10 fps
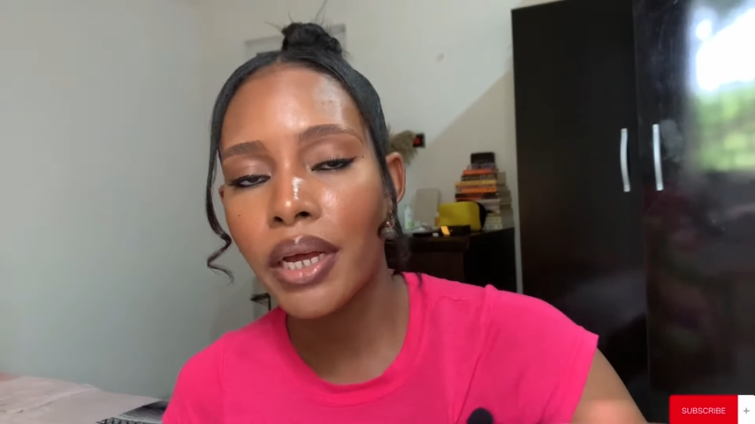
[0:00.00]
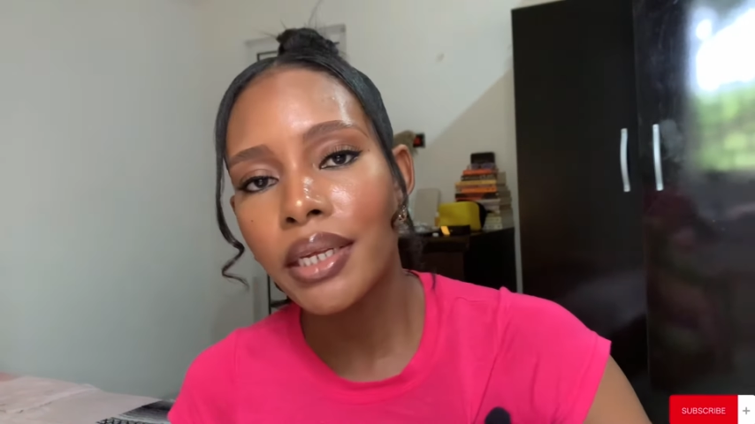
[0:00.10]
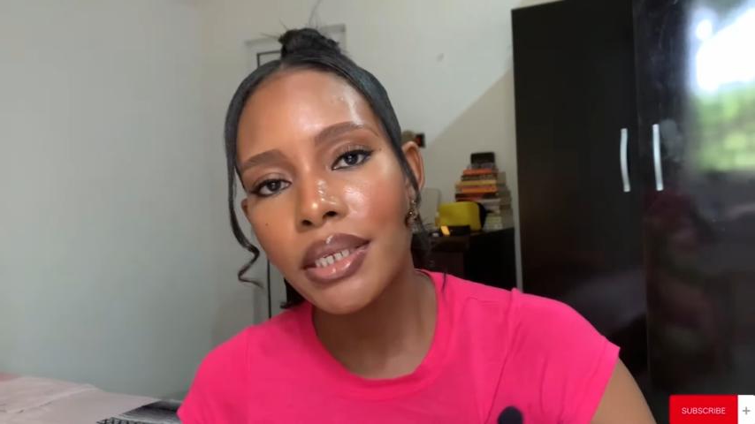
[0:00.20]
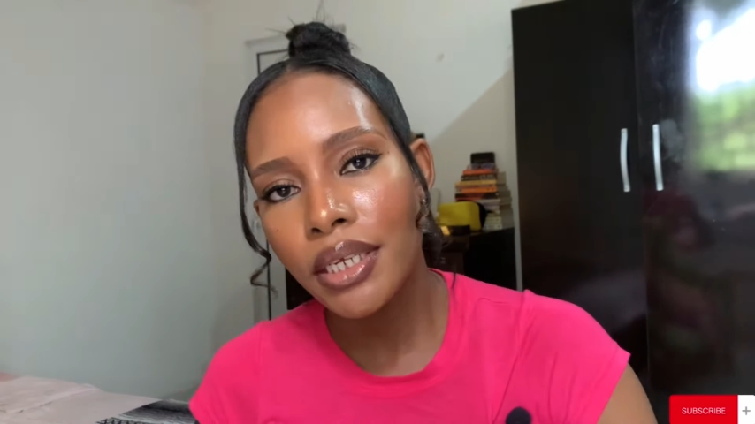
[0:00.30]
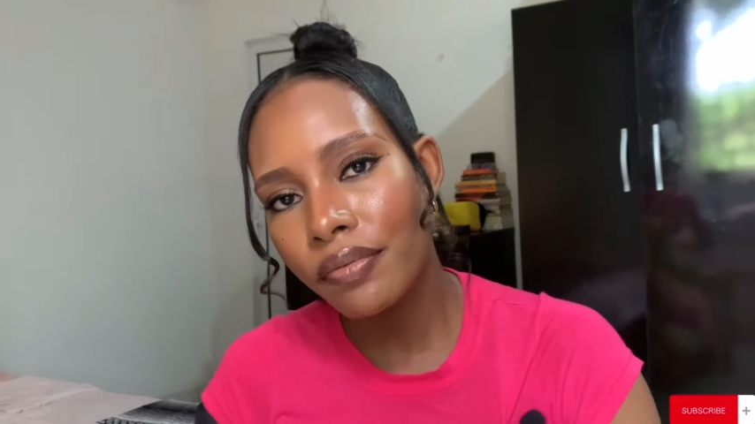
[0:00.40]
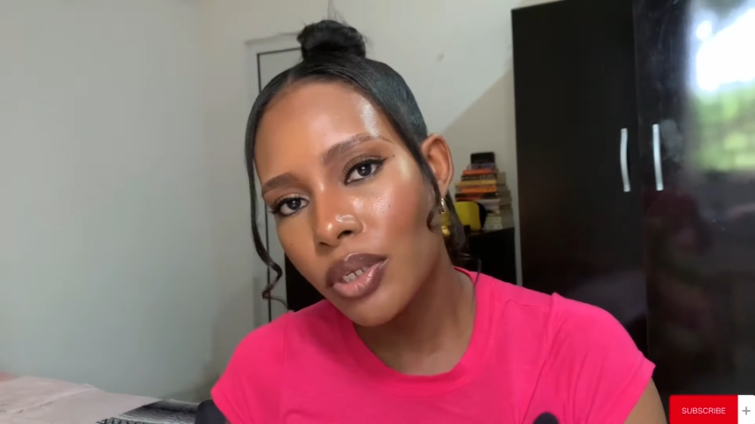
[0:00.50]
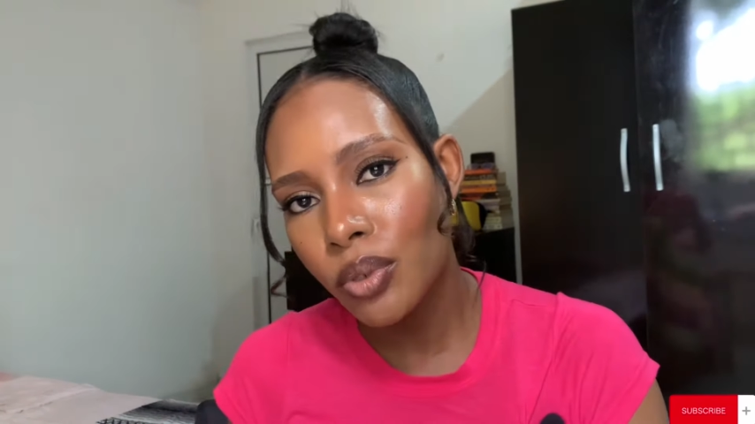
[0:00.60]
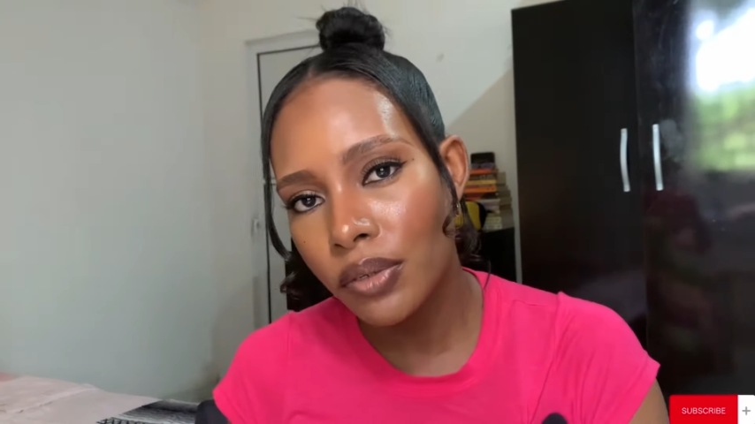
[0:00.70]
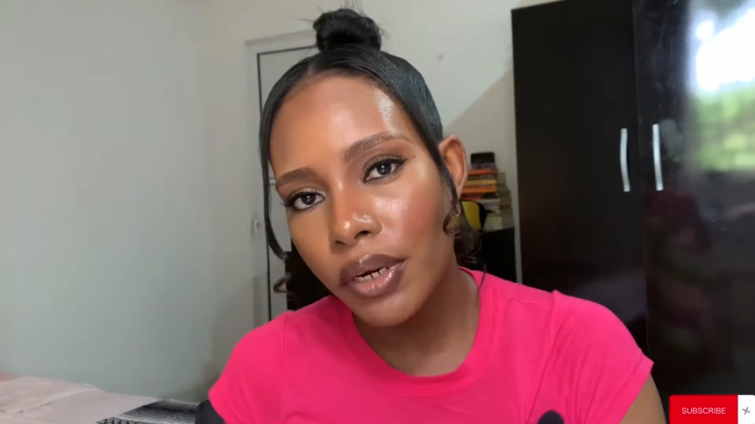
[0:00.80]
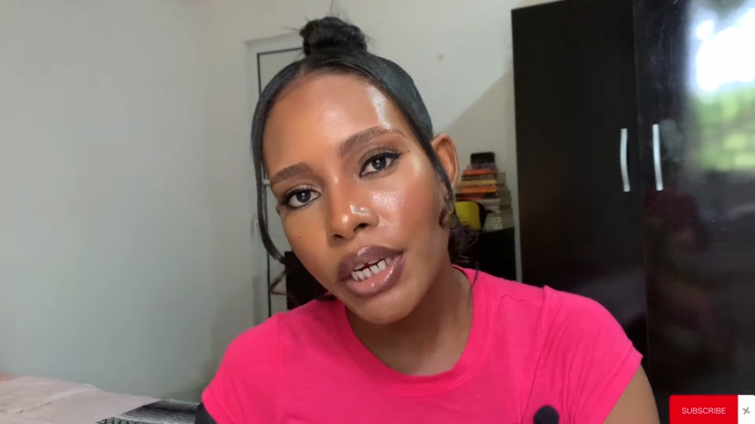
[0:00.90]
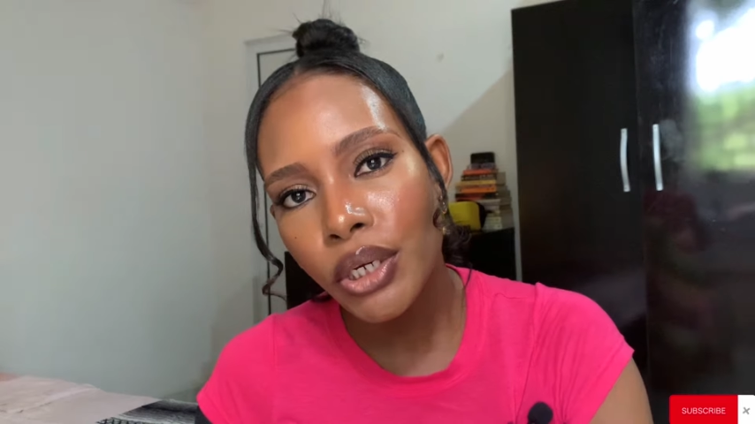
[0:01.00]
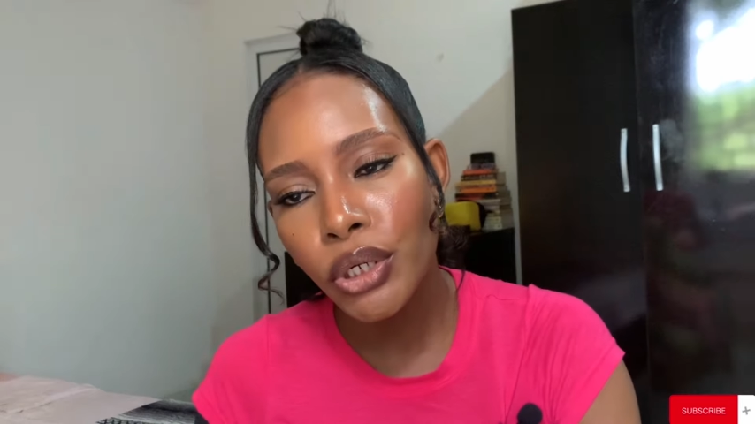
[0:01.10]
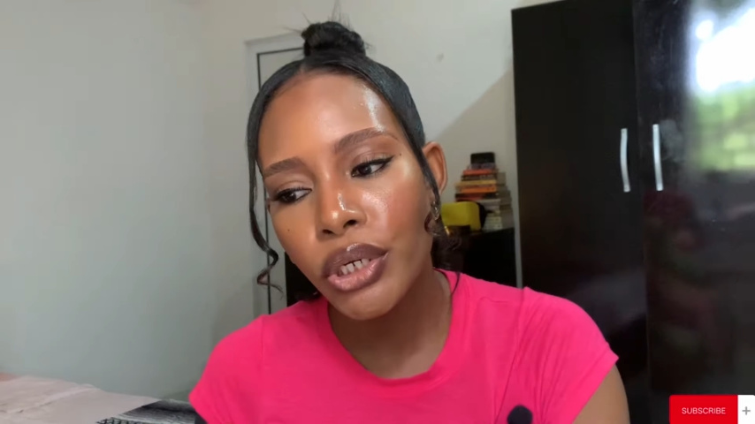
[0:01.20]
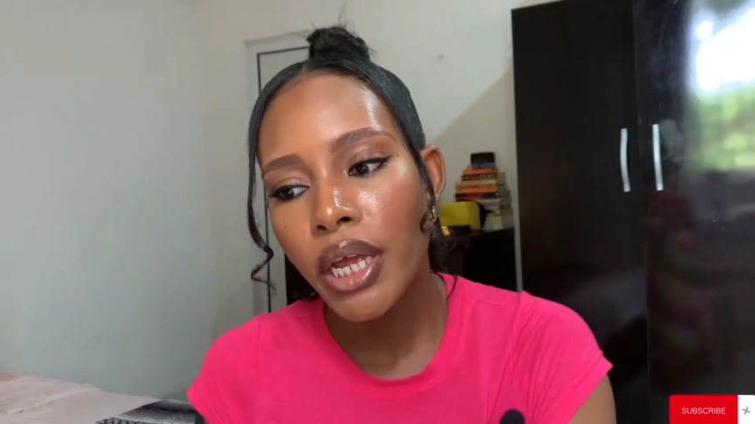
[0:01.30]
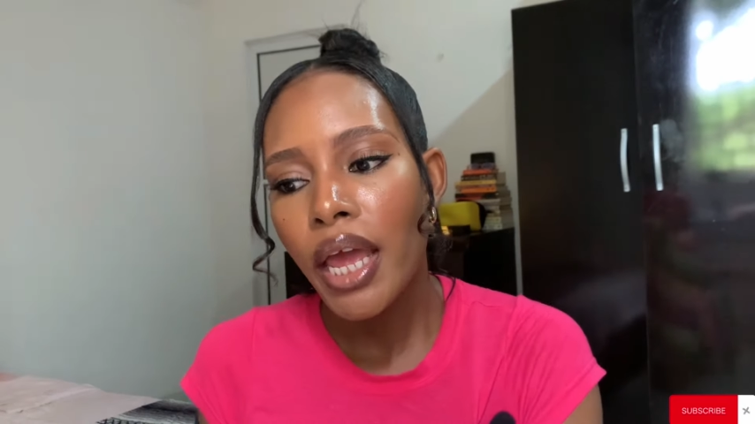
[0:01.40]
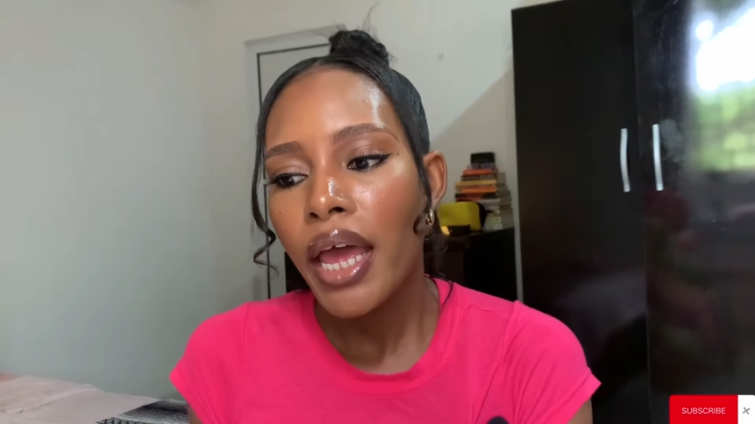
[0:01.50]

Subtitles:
Her service was very good